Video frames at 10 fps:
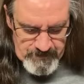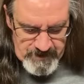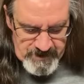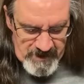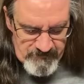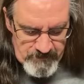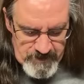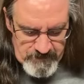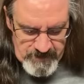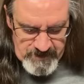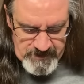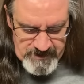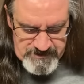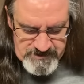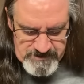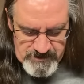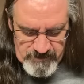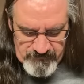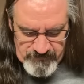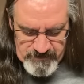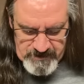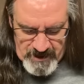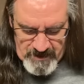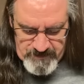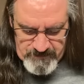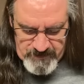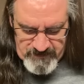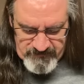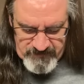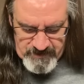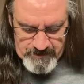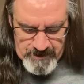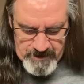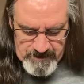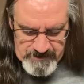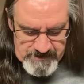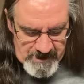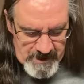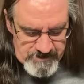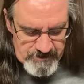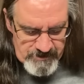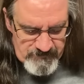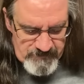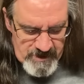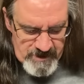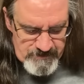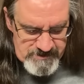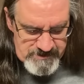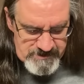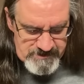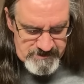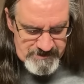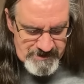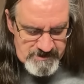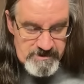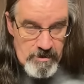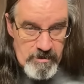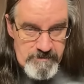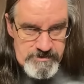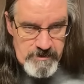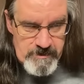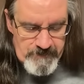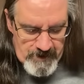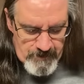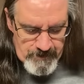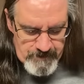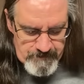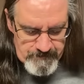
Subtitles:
The government being instituted for the common benefit, the doctrine of non-resistance against arbitrary power